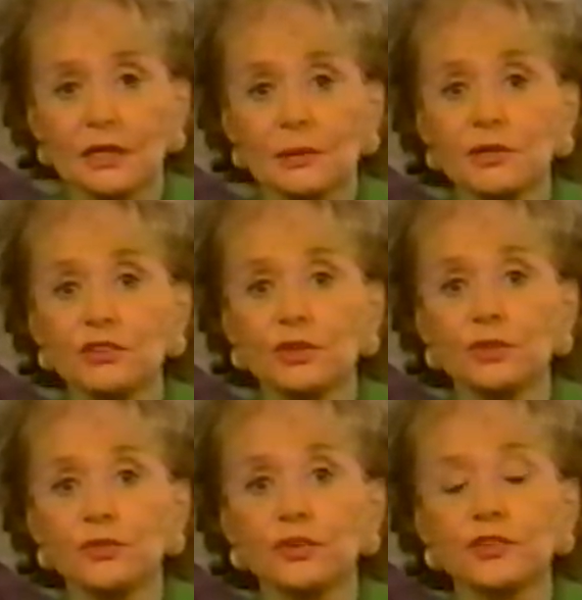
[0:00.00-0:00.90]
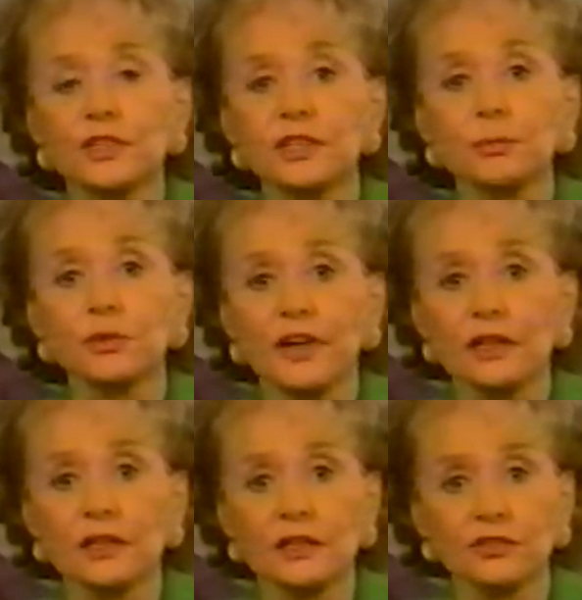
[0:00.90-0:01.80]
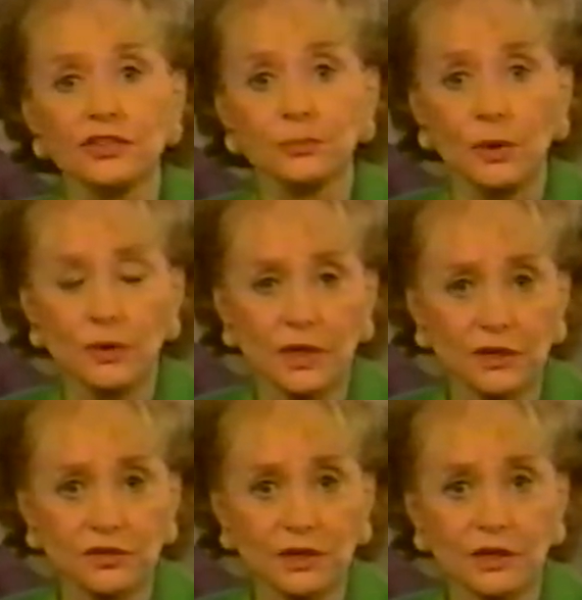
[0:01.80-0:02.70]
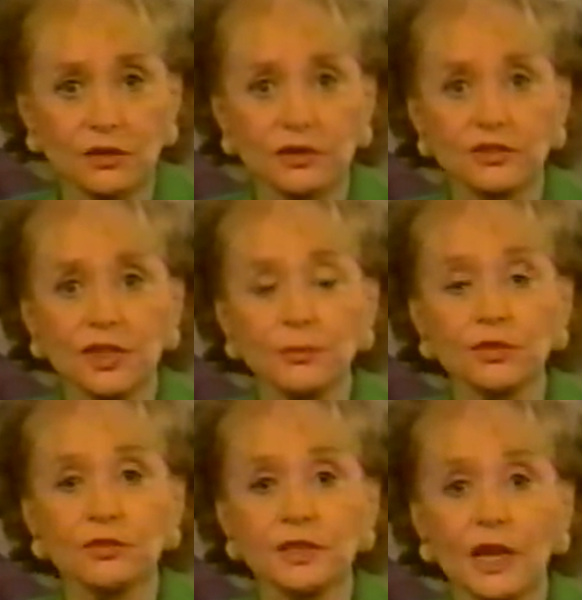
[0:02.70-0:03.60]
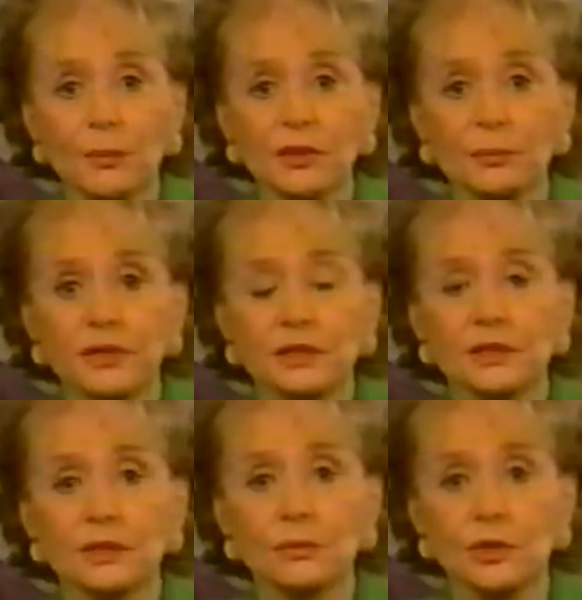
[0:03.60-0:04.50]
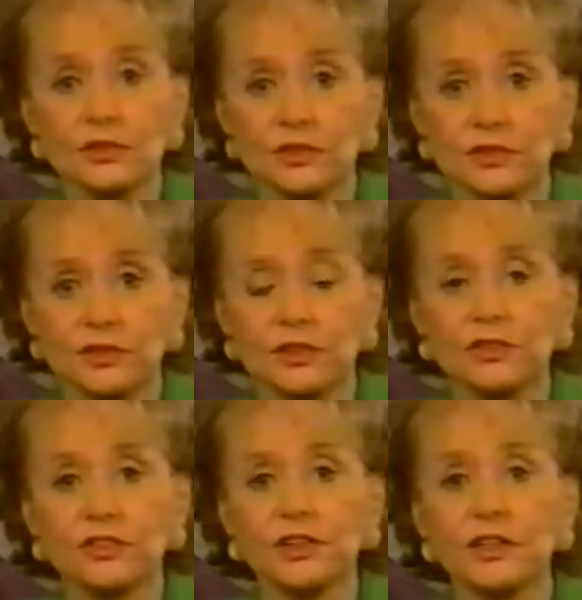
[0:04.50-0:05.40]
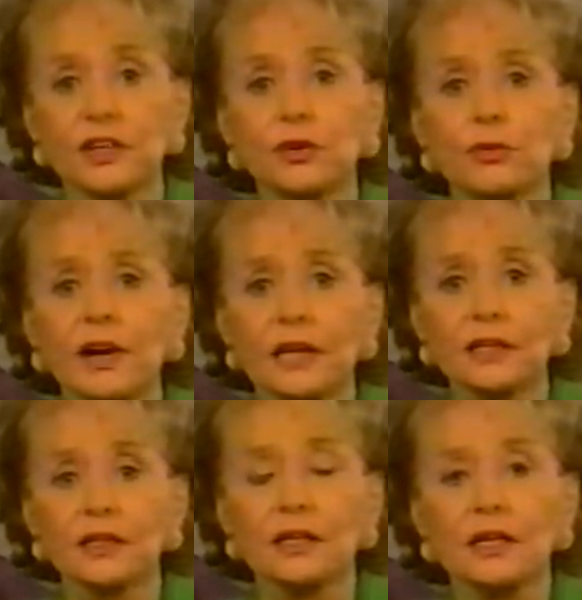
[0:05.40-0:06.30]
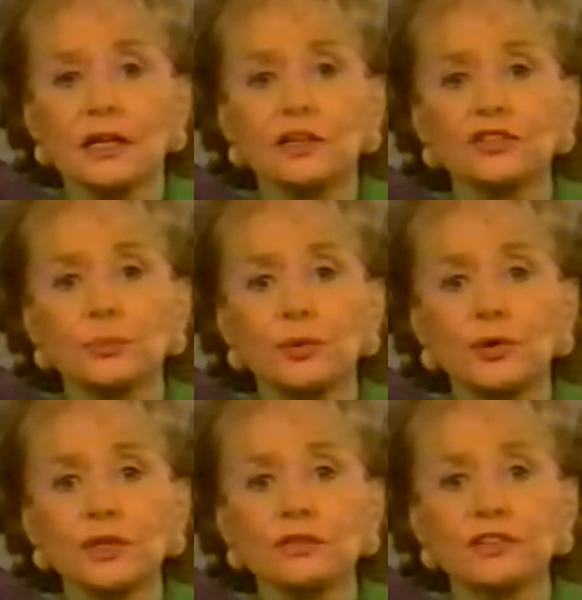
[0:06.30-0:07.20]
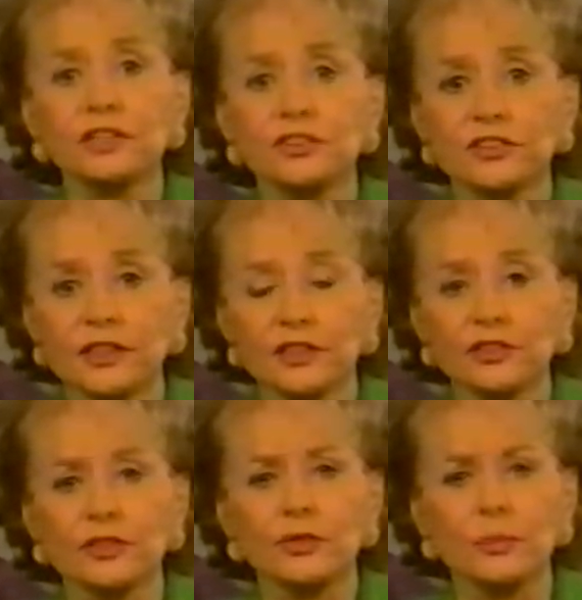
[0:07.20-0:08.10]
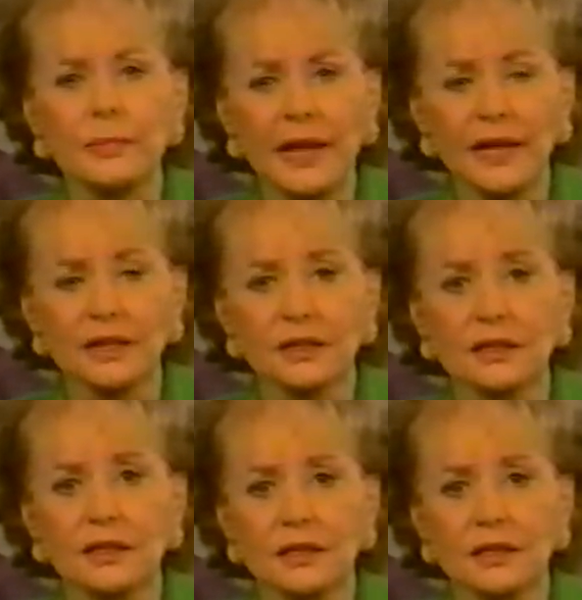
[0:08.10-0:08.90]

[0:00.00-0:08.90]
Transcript: Let me show you first a clip of Ellen as she spoke last night on the steps of the Capitol building in Washington, D.C. at a rally in support of legislation to ban